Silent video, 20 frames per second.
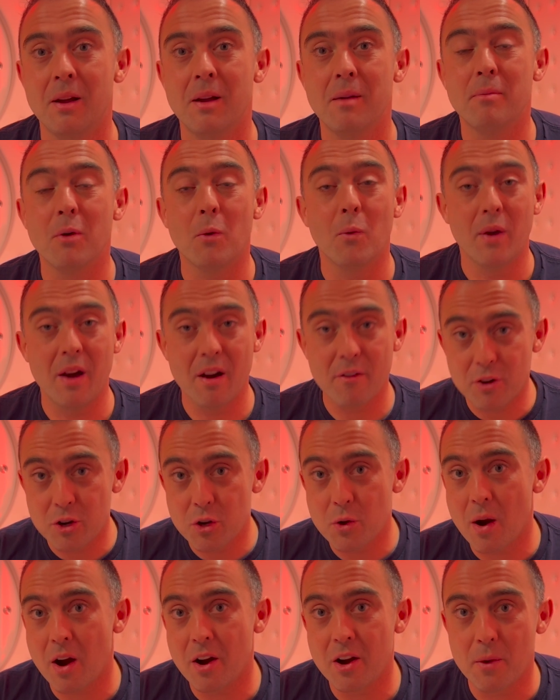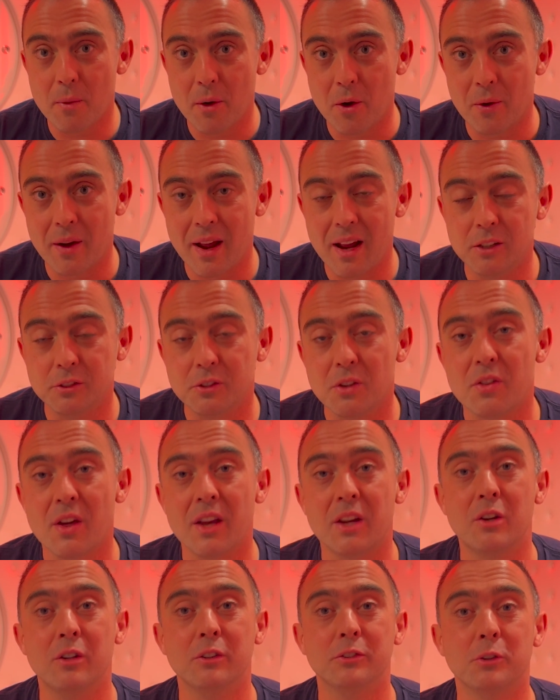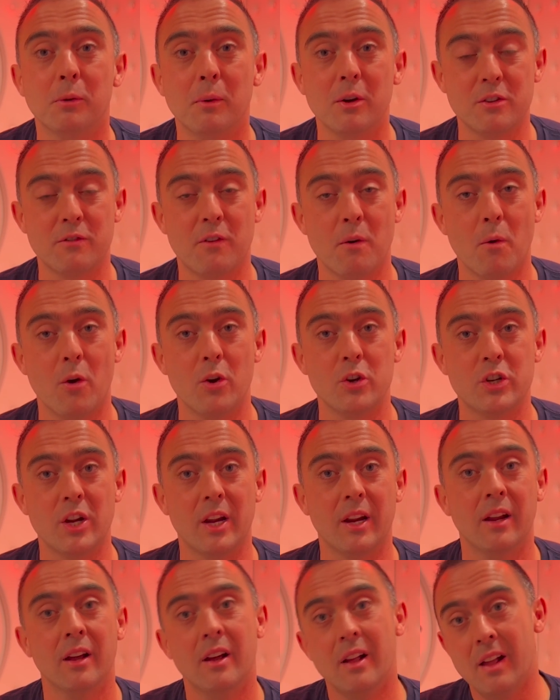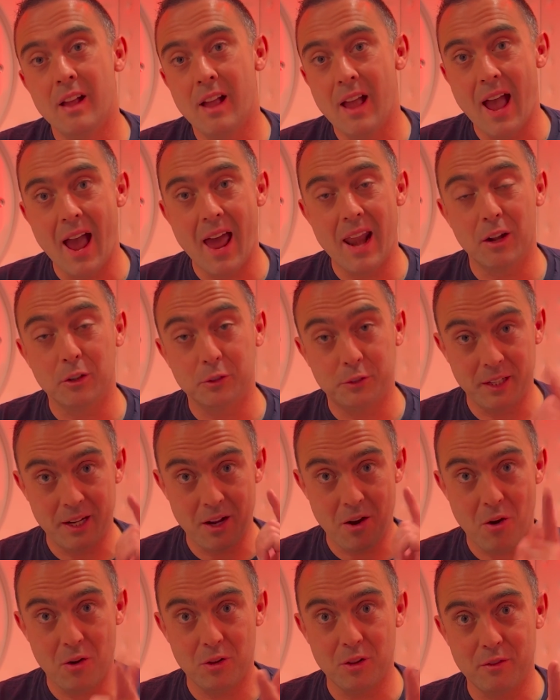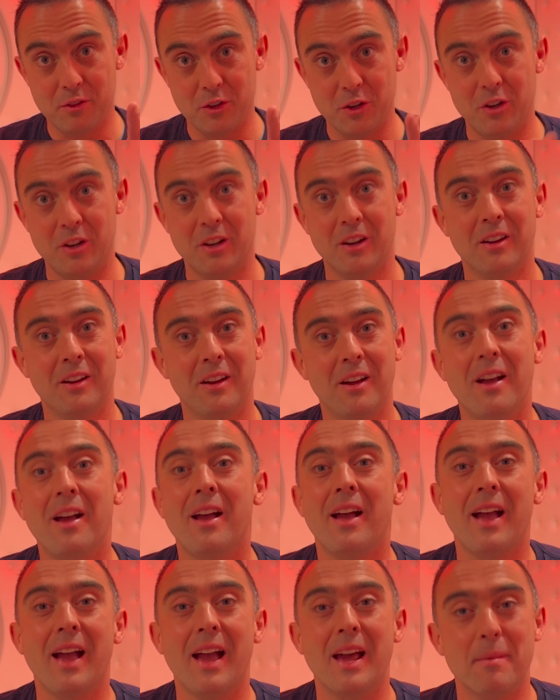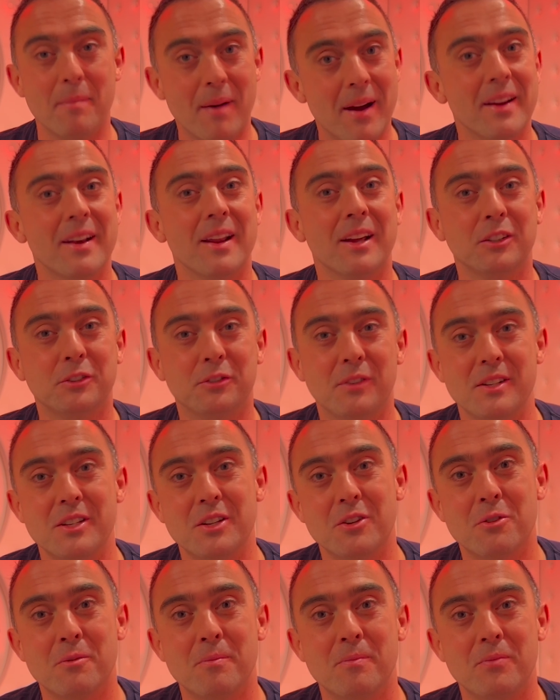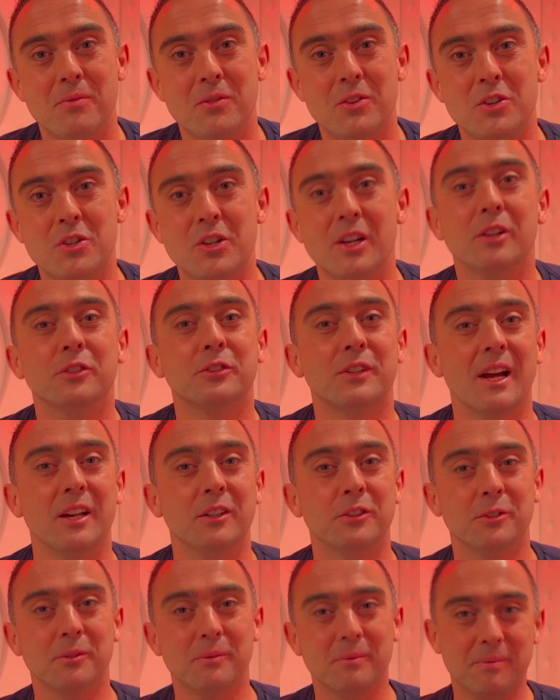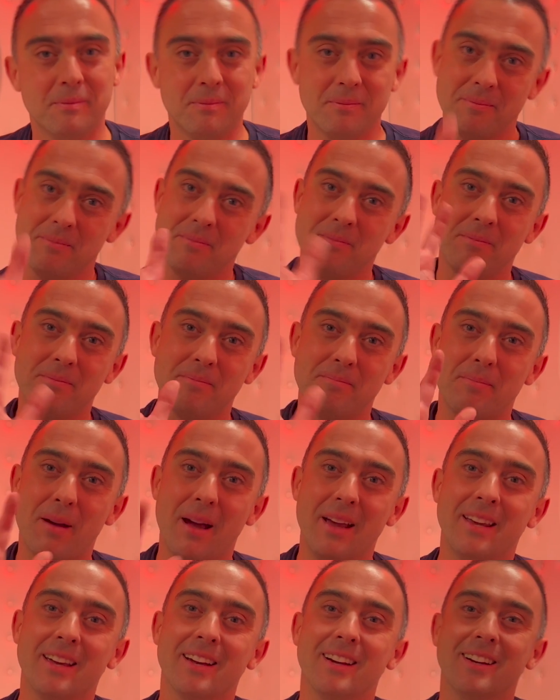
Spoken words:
But wherever you are in the world, guys, thank you so much for watching, and I'll see all of you in my next video. Cheers, guys. Bye.